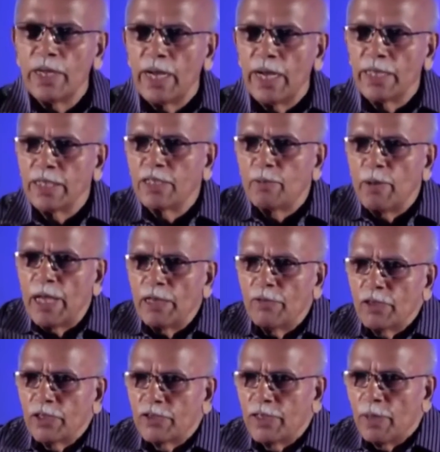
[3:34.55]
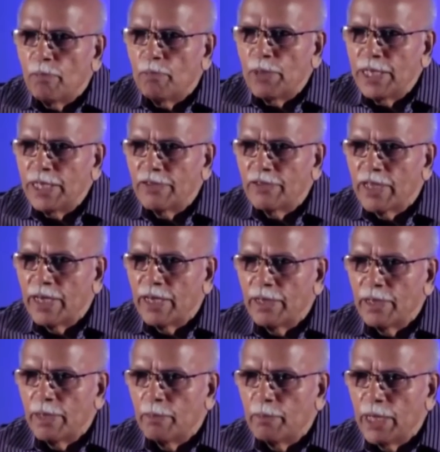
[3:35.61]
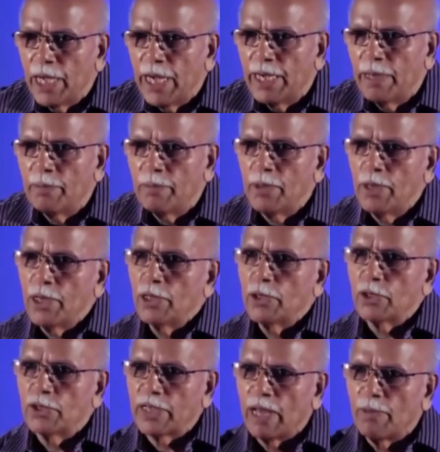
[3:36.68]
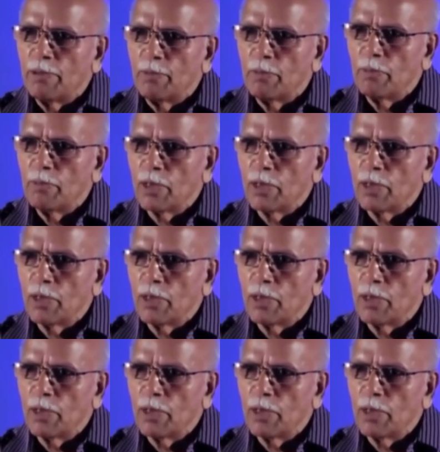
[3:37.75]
and this man was jumping inside behind him to stab him.